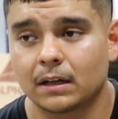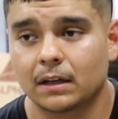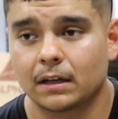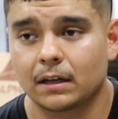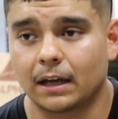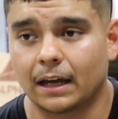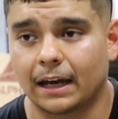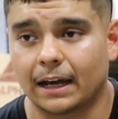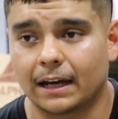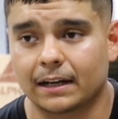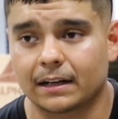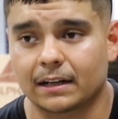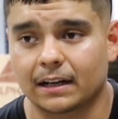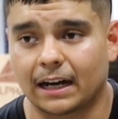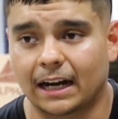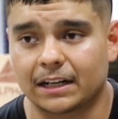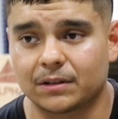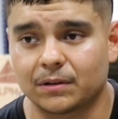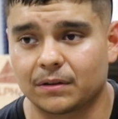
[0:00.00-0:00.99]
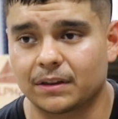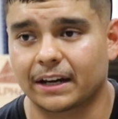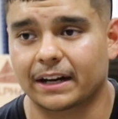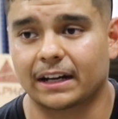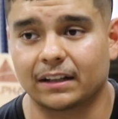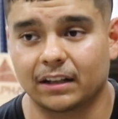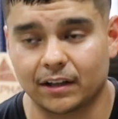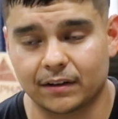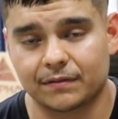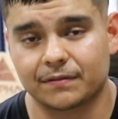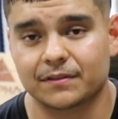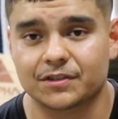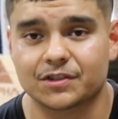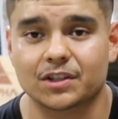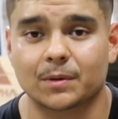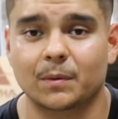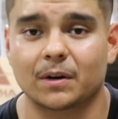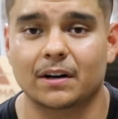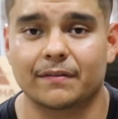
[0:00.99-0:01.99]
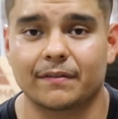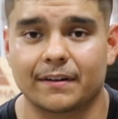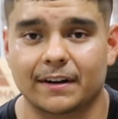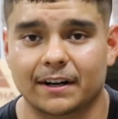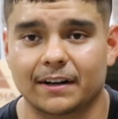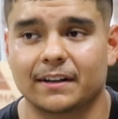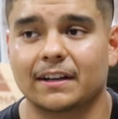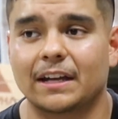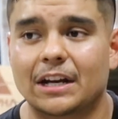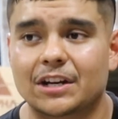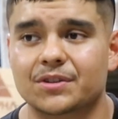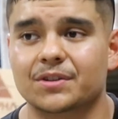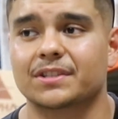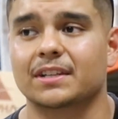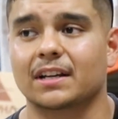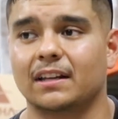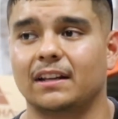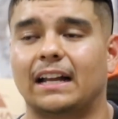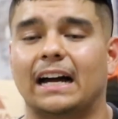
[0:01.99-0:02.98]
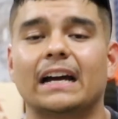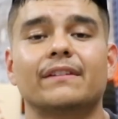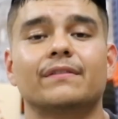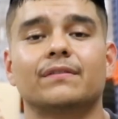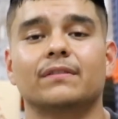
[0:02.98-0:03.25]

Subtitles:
And I do think I live somewhat of a very interesting life.